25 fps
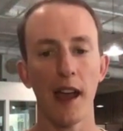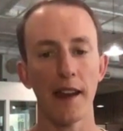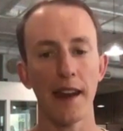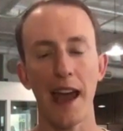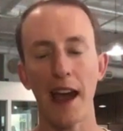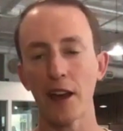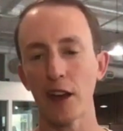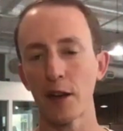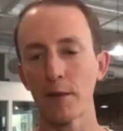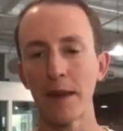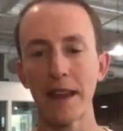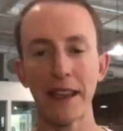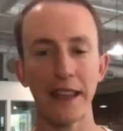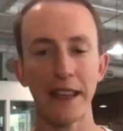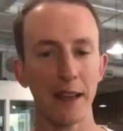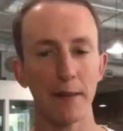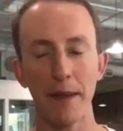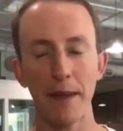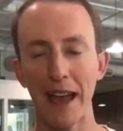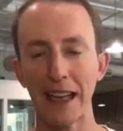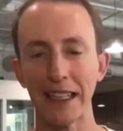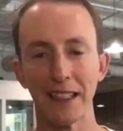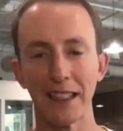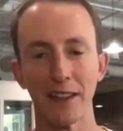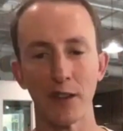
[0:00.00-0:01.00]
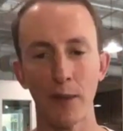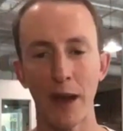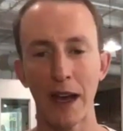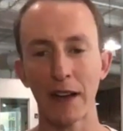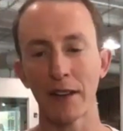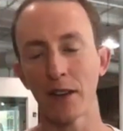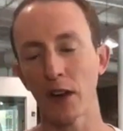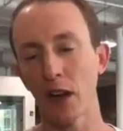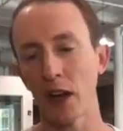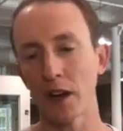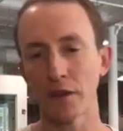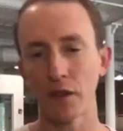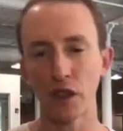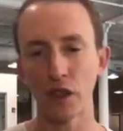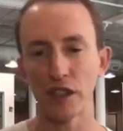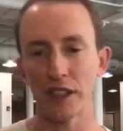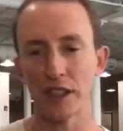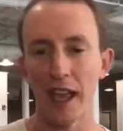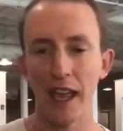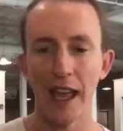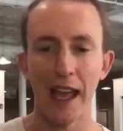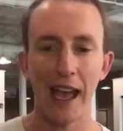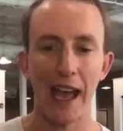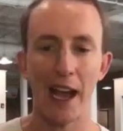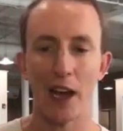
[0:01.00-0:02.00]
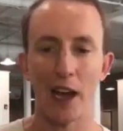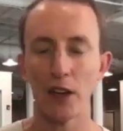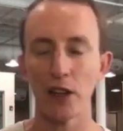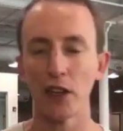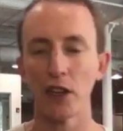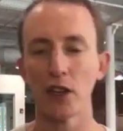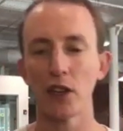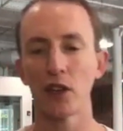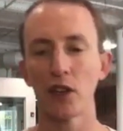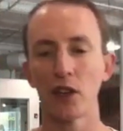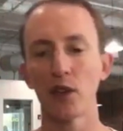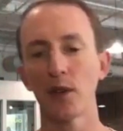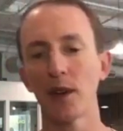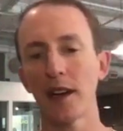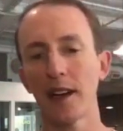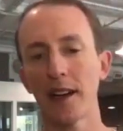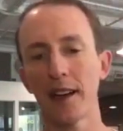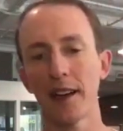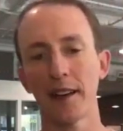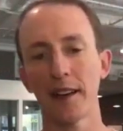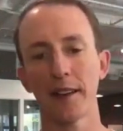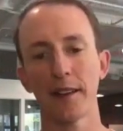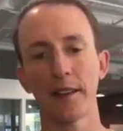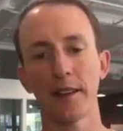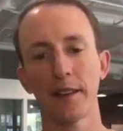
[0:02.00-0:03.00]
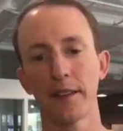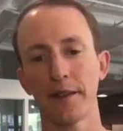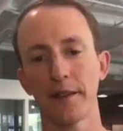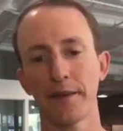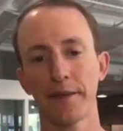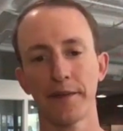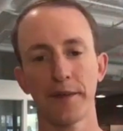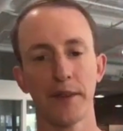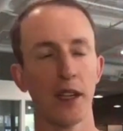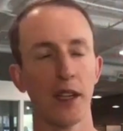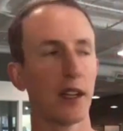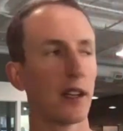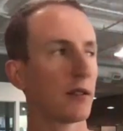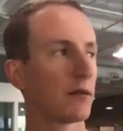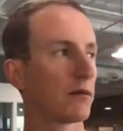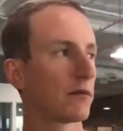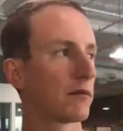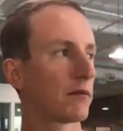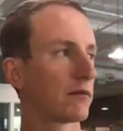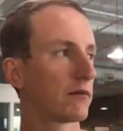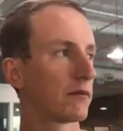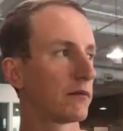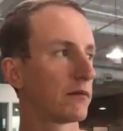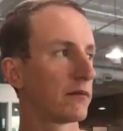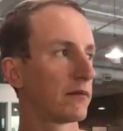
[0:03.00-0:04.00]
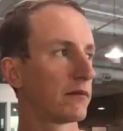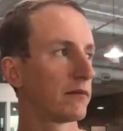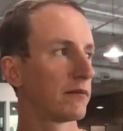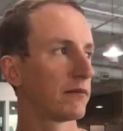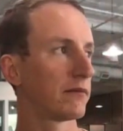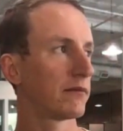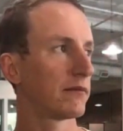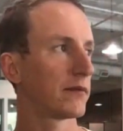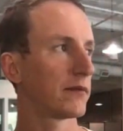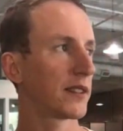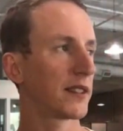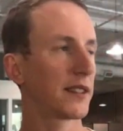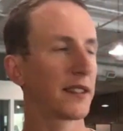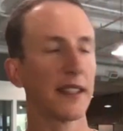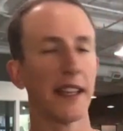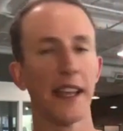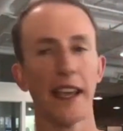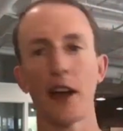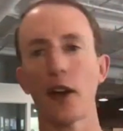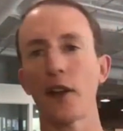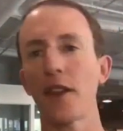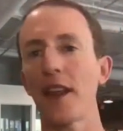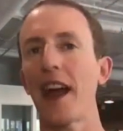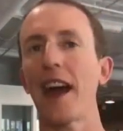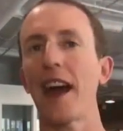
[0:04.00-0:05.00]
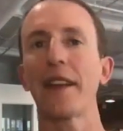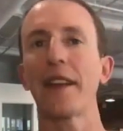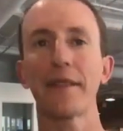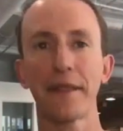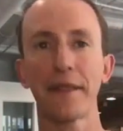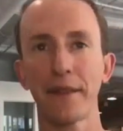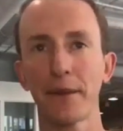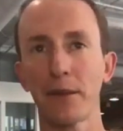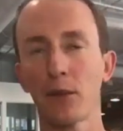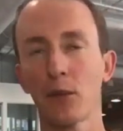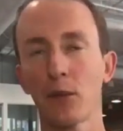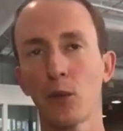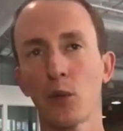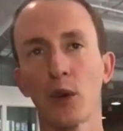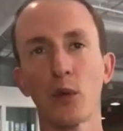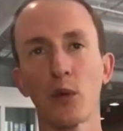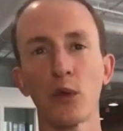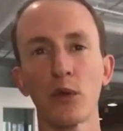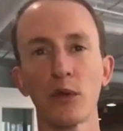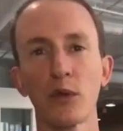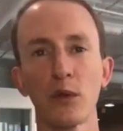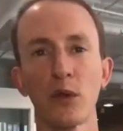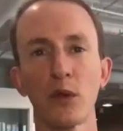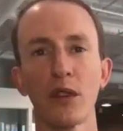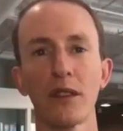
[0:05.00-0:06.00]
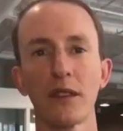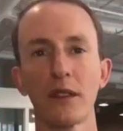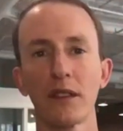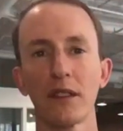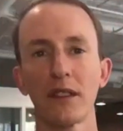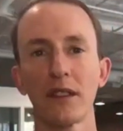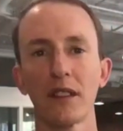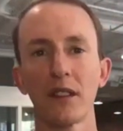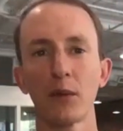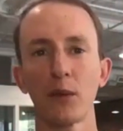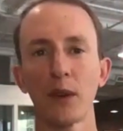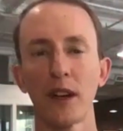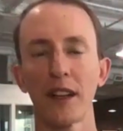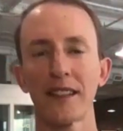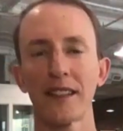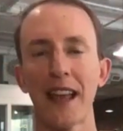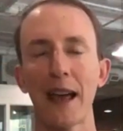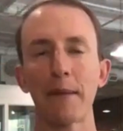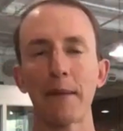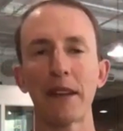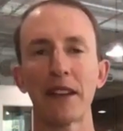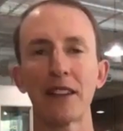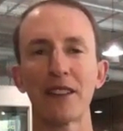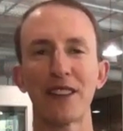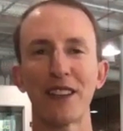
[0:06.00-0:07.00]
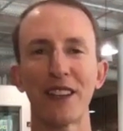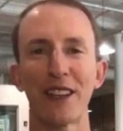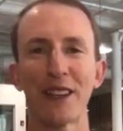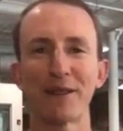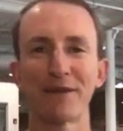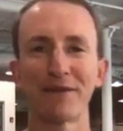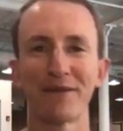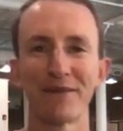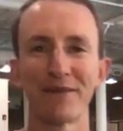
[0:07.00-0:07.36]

and now you're making a massive amount of offers how do you uh, you know scale that what what does that mean to you